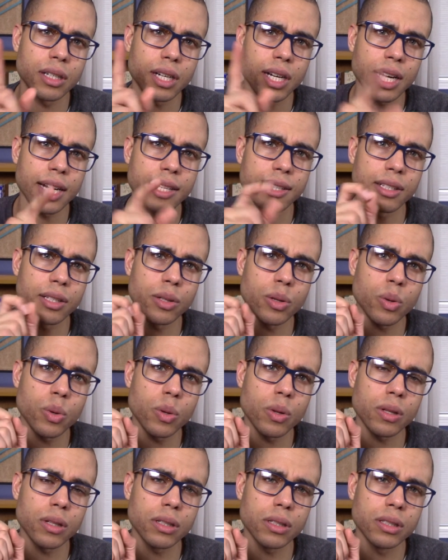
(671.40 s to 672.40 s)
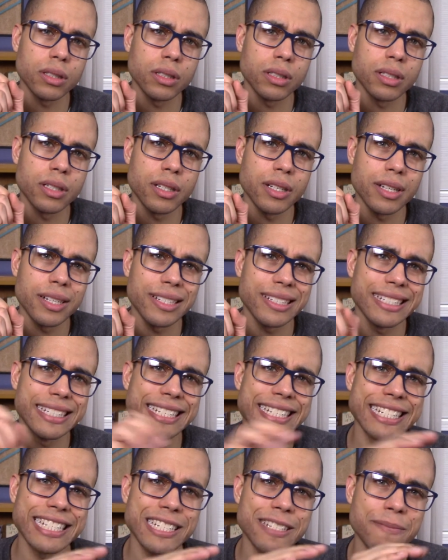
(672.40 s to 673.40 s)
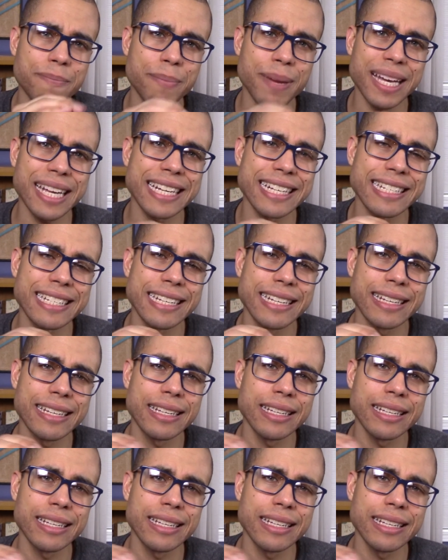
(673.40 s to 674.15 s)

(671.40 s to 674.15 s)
on the goal, despite